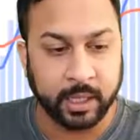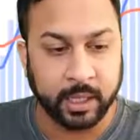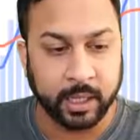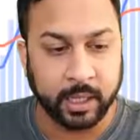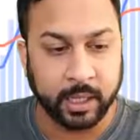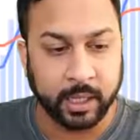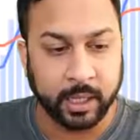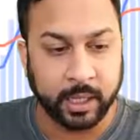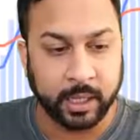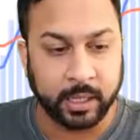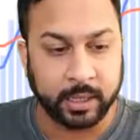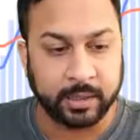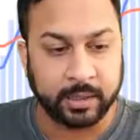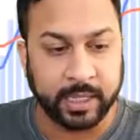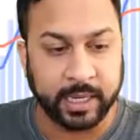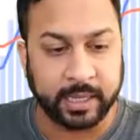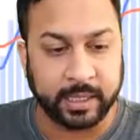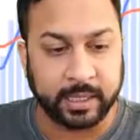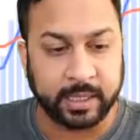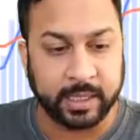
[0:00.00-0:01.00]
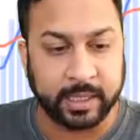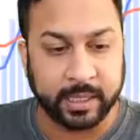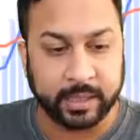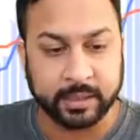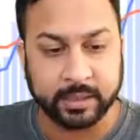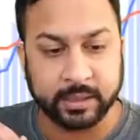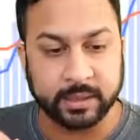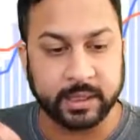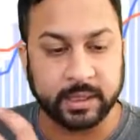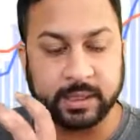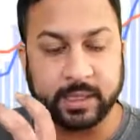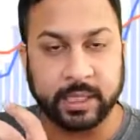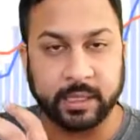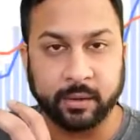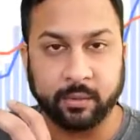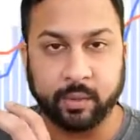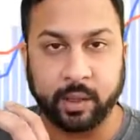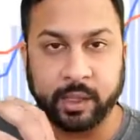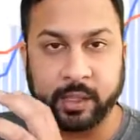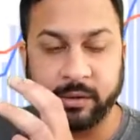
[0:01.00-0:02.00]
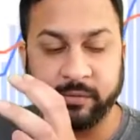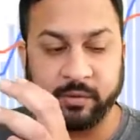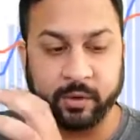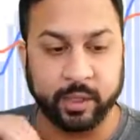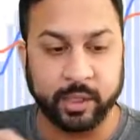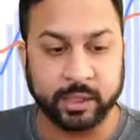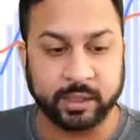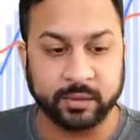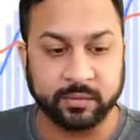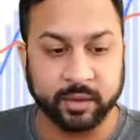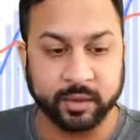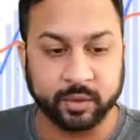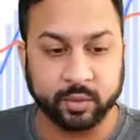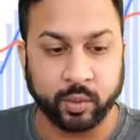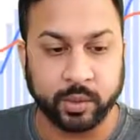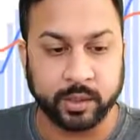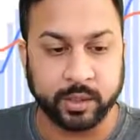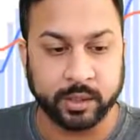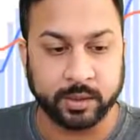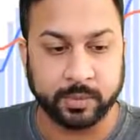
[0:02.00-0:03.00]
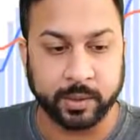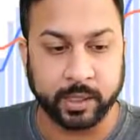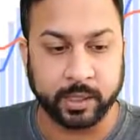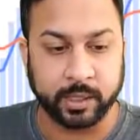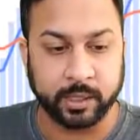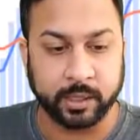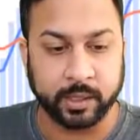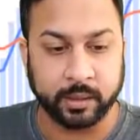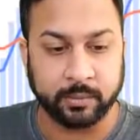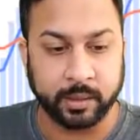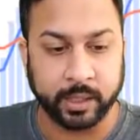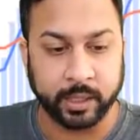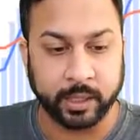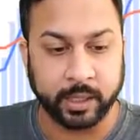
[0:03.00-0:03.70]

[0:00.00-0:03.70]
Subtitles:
that get the data ready for each of those windows by the